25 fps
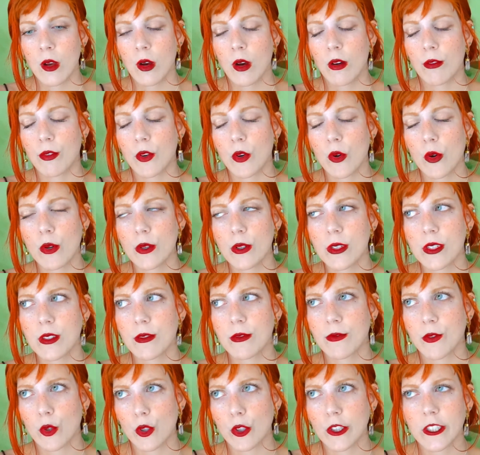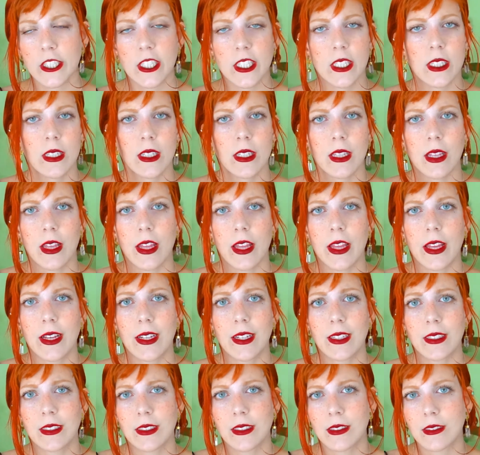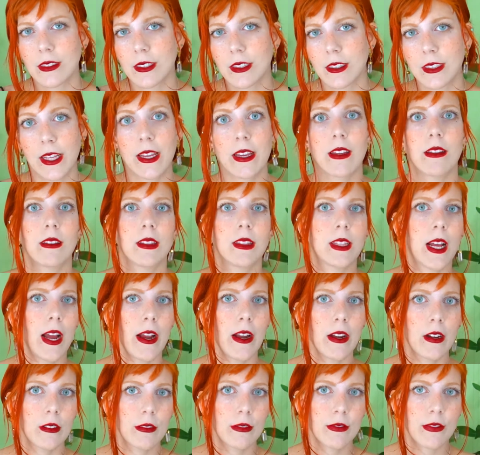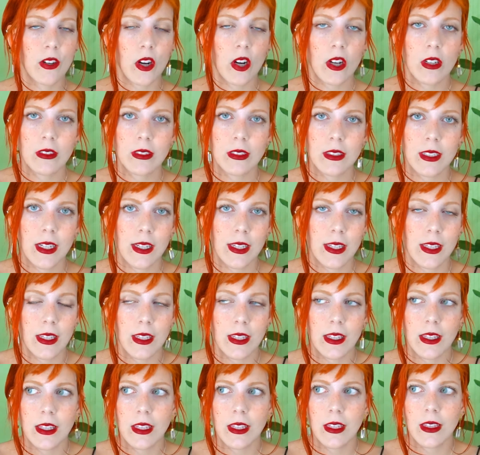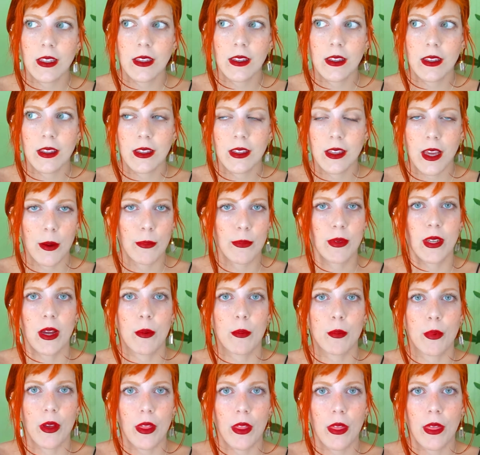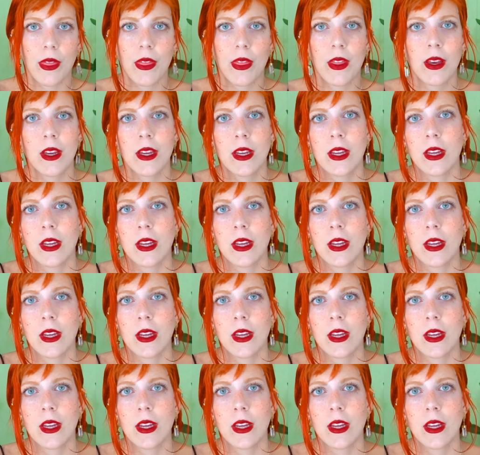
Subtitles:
Of course, forging and the entire front that he kept up with,